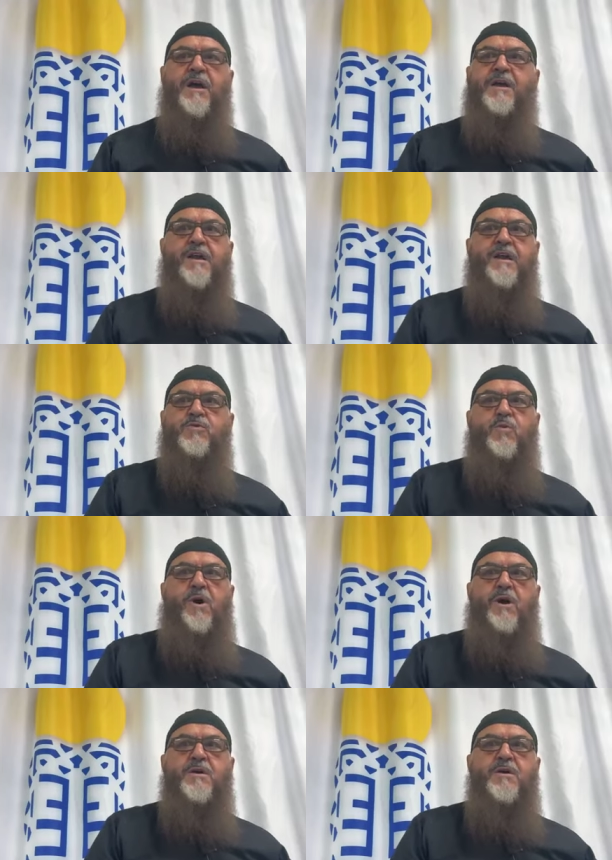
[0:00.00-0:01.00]
I cannot
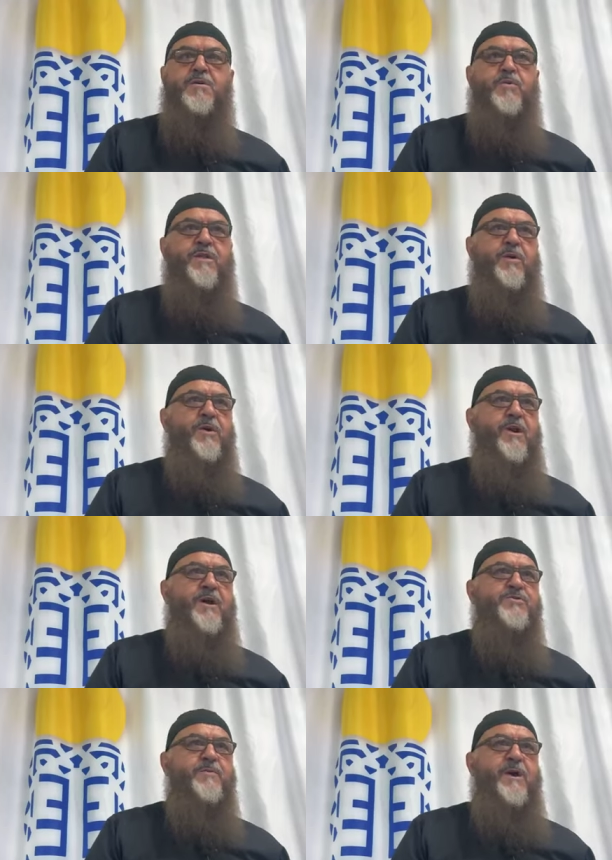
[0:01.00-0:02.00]
walk without
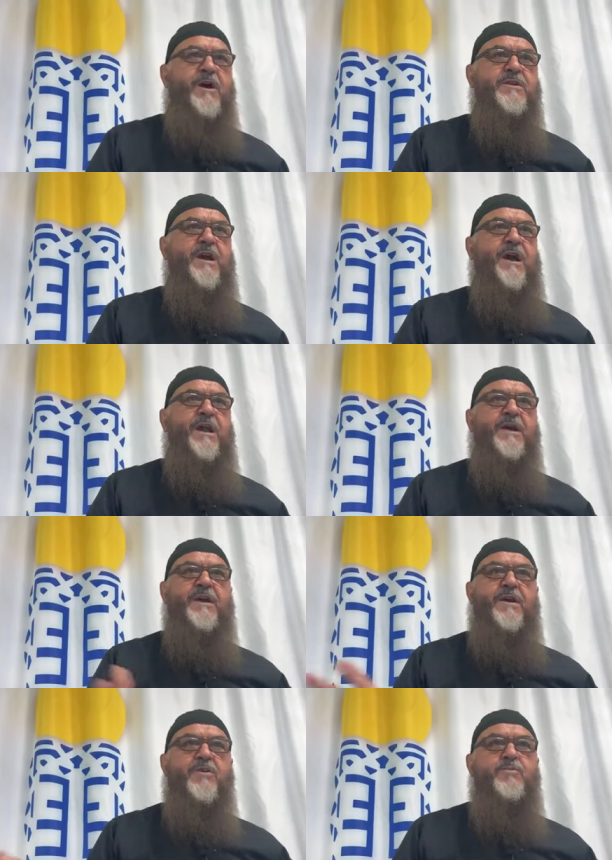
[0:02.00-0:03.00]
Allah subhanahu wa ta'ala. I
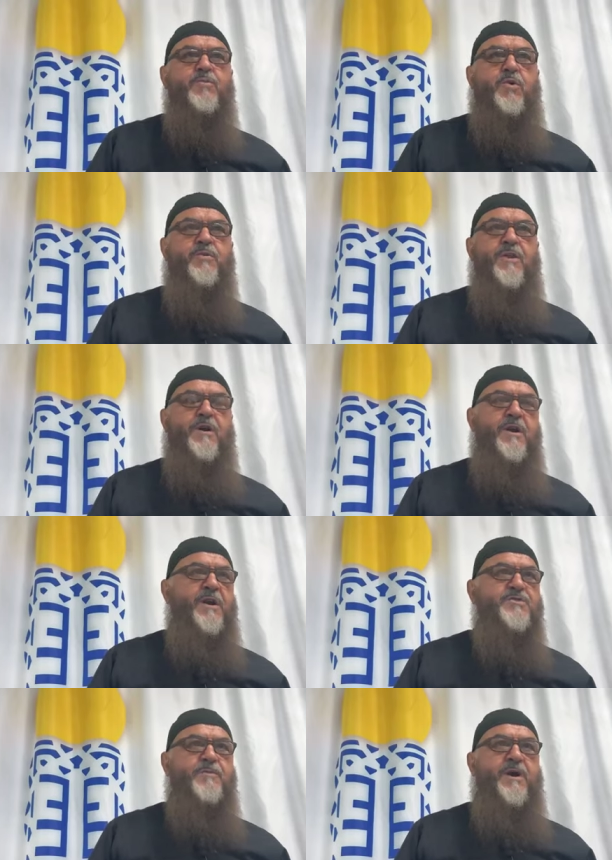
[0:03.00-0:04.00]
cannot move without
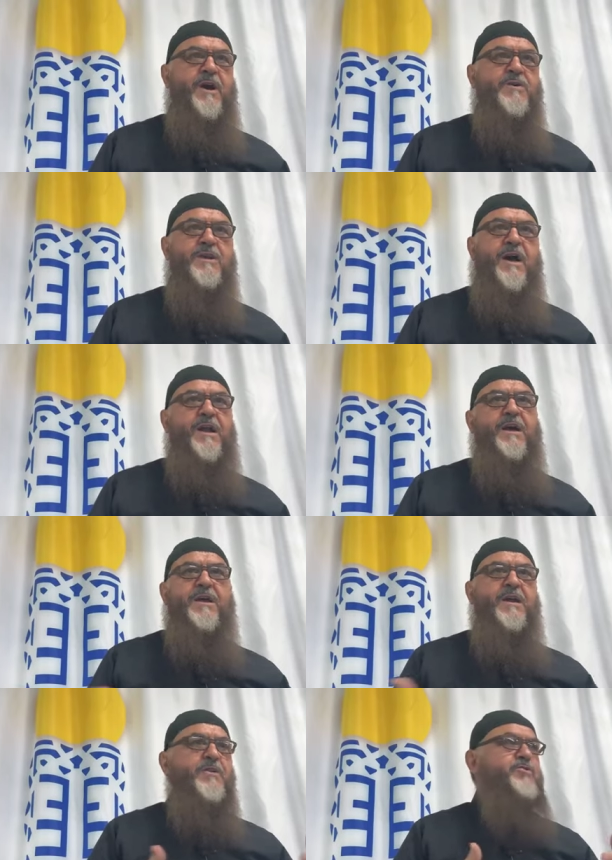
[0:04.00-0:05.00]
Allah subhanahu wa ta'ala.
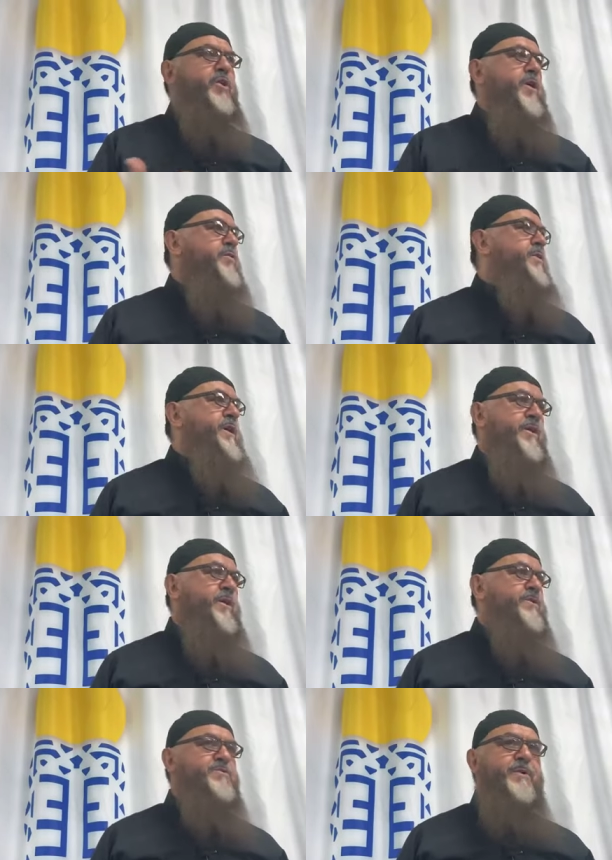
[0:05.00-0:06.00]
I cannot talk without
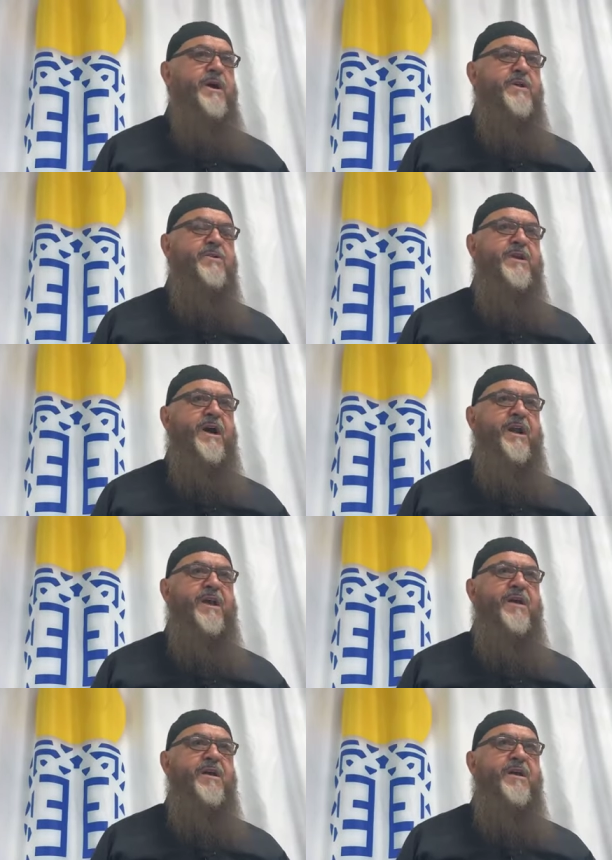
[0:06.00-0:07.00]
Allah subhanahu wa
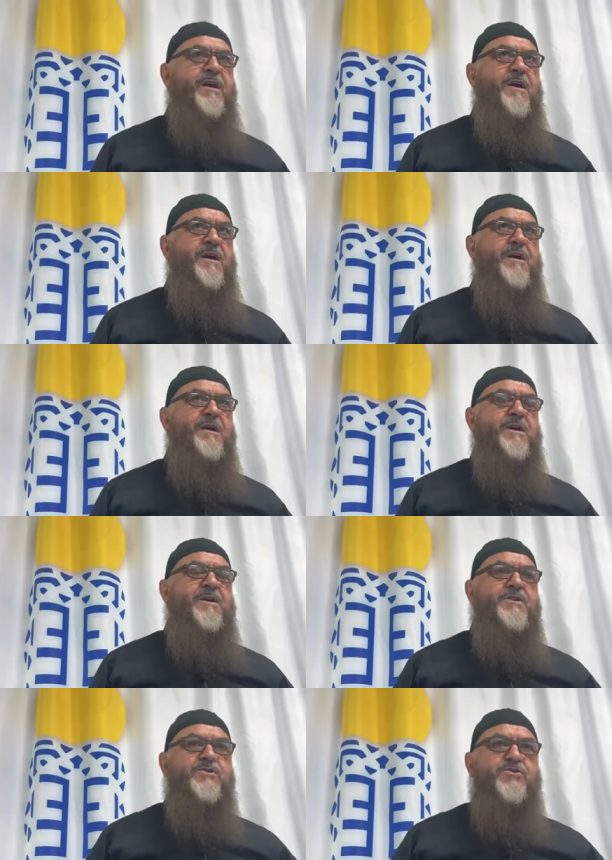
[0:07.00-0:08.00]
ta'ala.
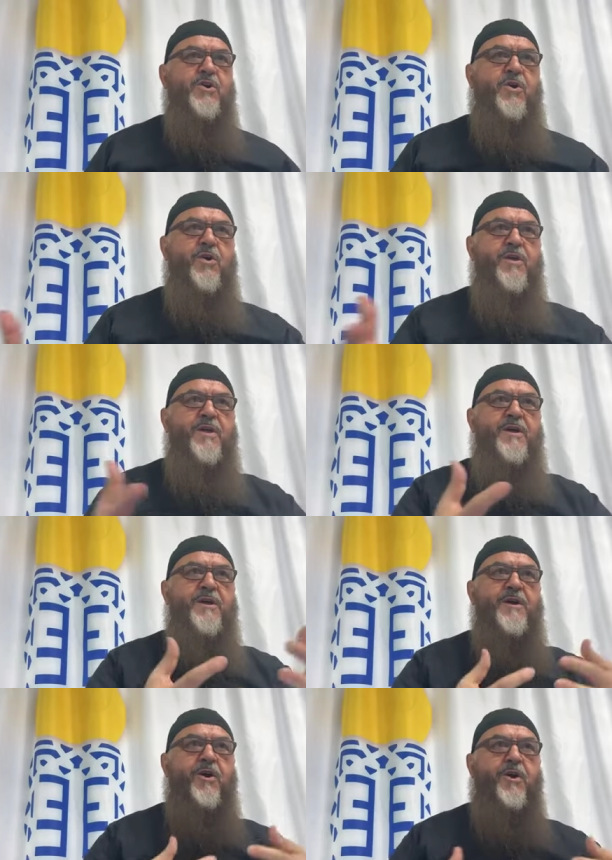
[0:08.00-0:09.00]
So
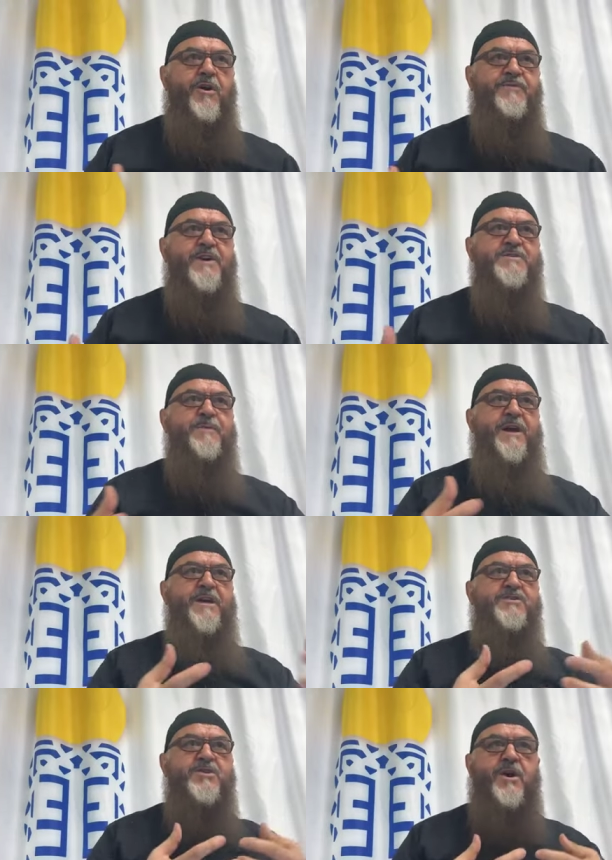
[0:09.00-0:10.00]
all of these
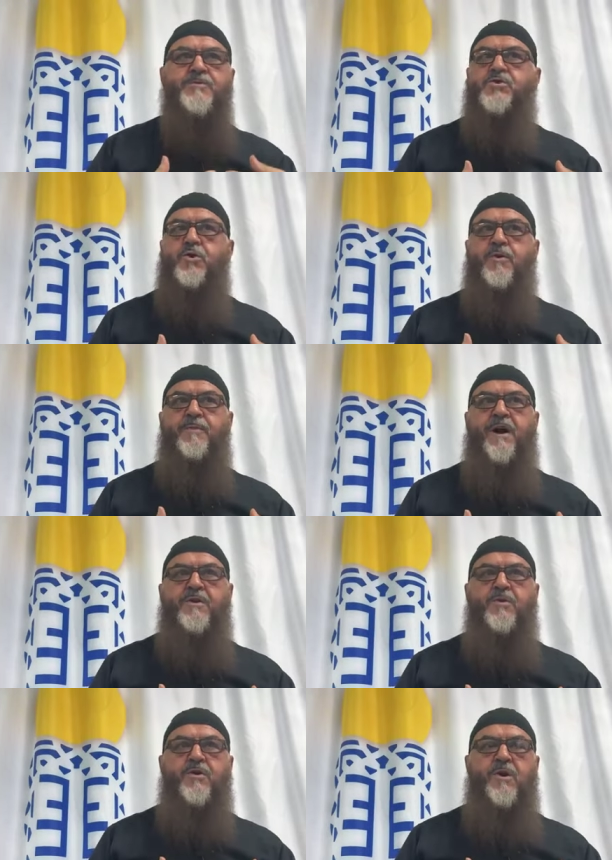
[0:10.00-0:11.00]
meanings comes to your
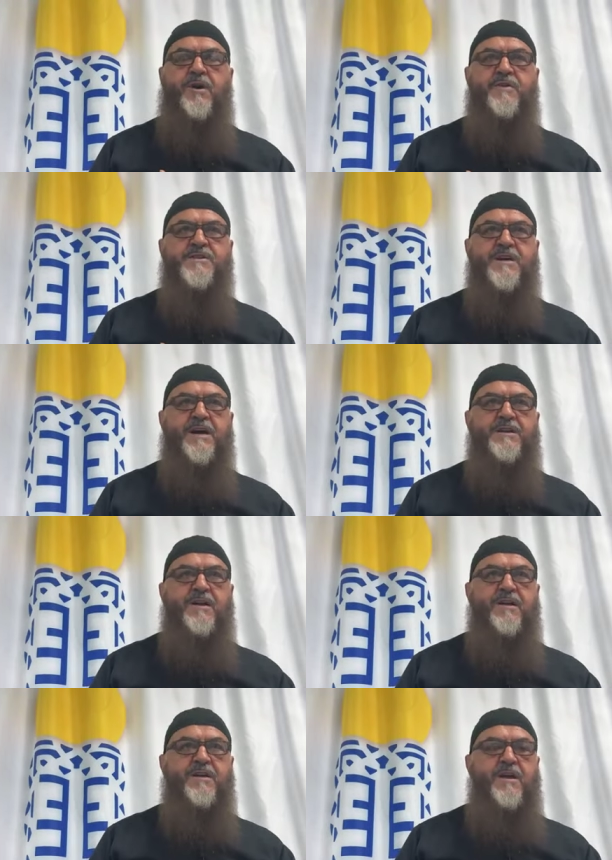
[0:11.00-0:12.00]
mind when you are
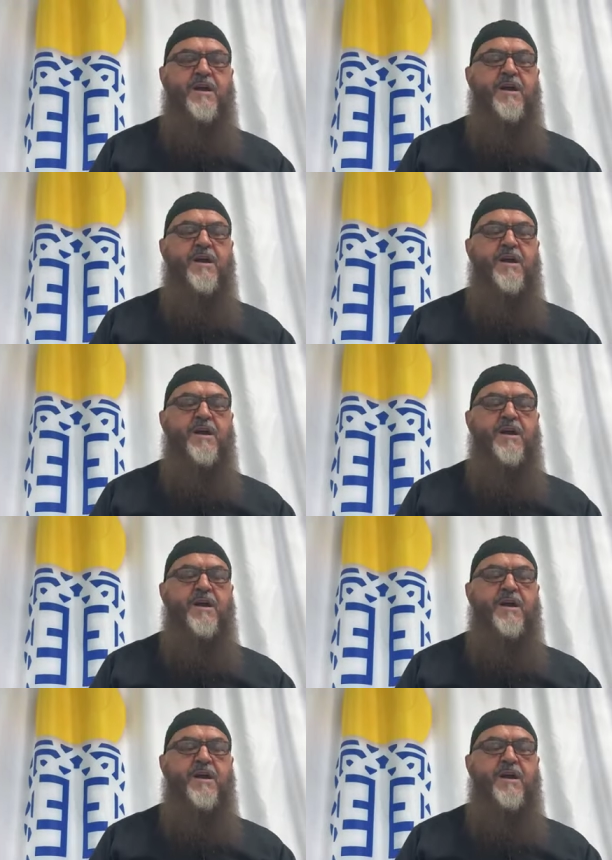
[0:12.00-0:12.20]
reciting.